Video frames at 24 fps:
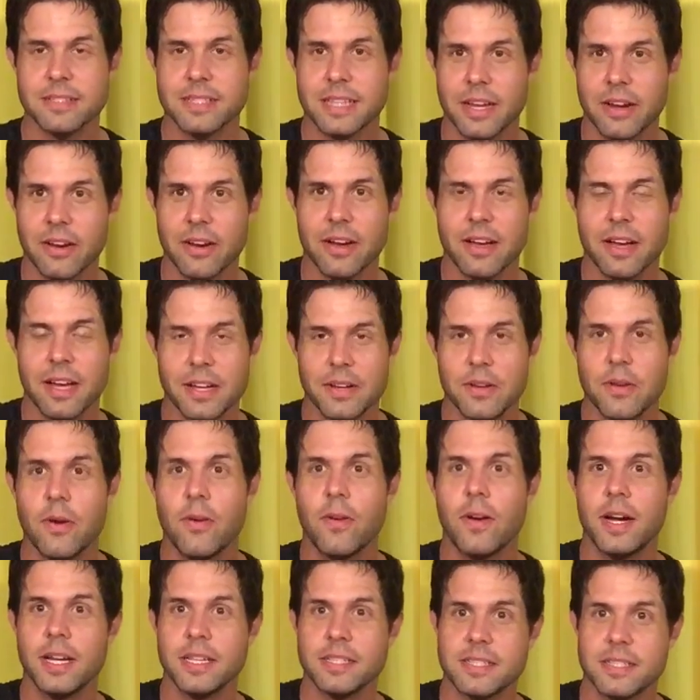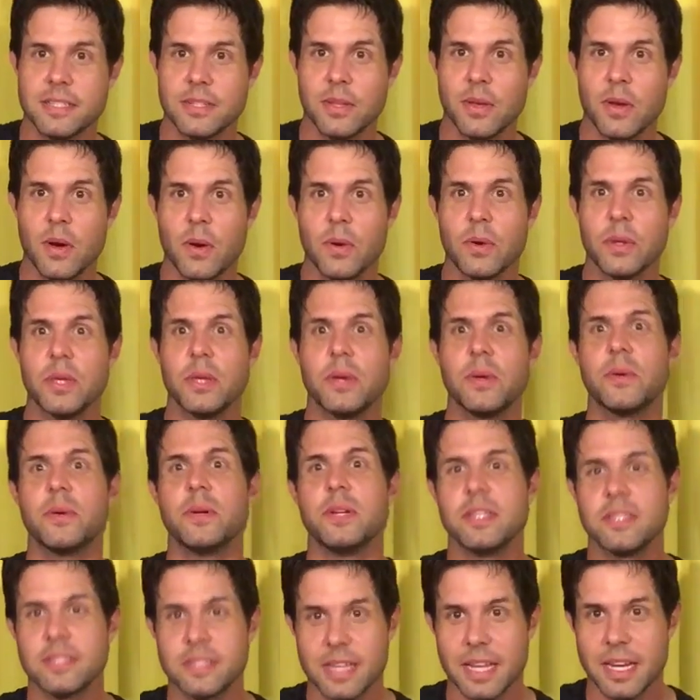Kara, I know I still owe you,
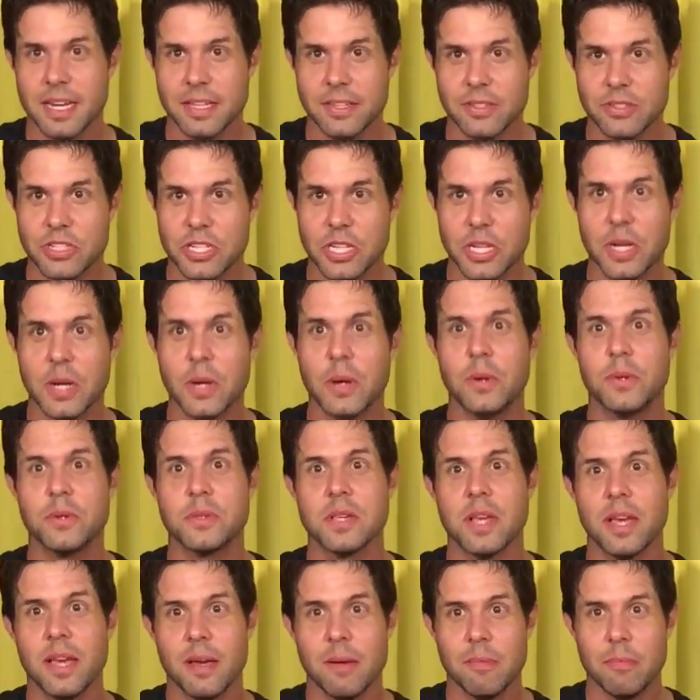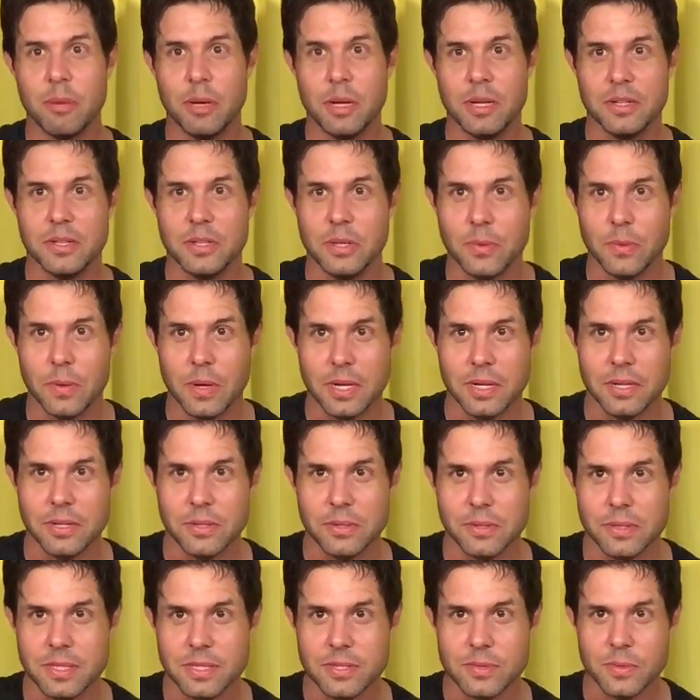steady as she goes, but do you want to
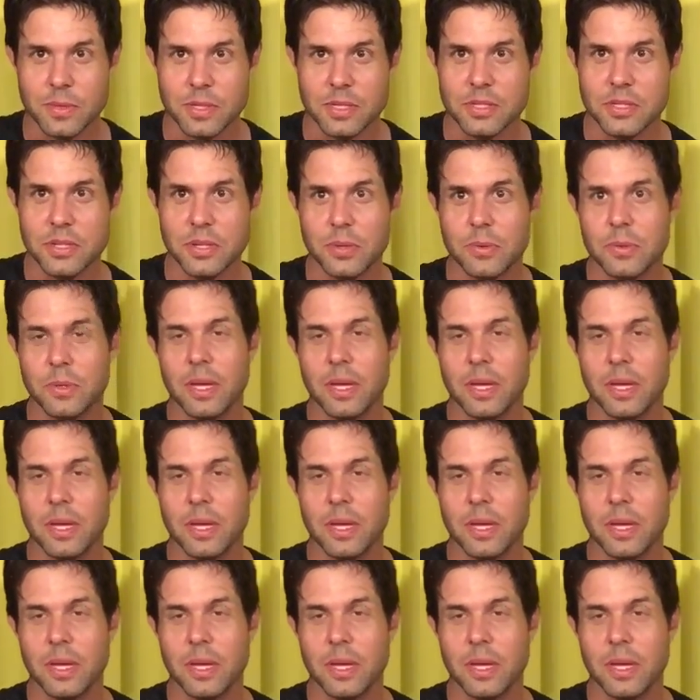do this one too?